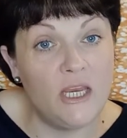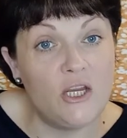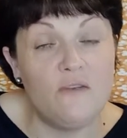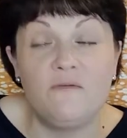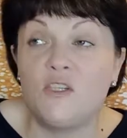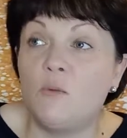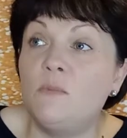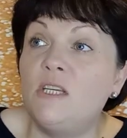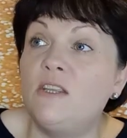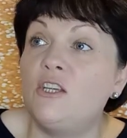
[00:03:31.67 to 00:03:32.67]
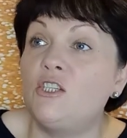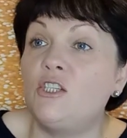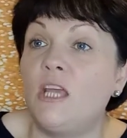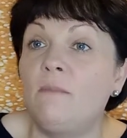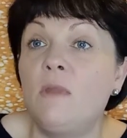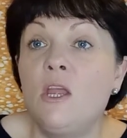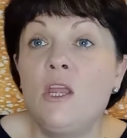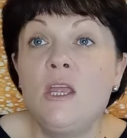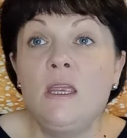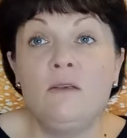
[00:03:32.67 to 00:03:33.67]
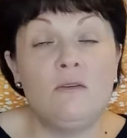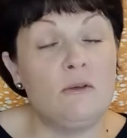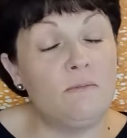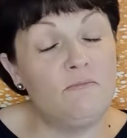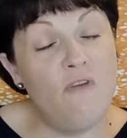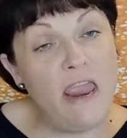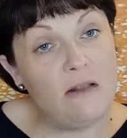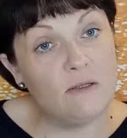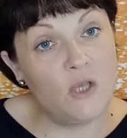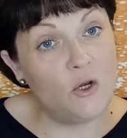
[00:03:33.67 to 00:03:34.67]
You know, somebody that rails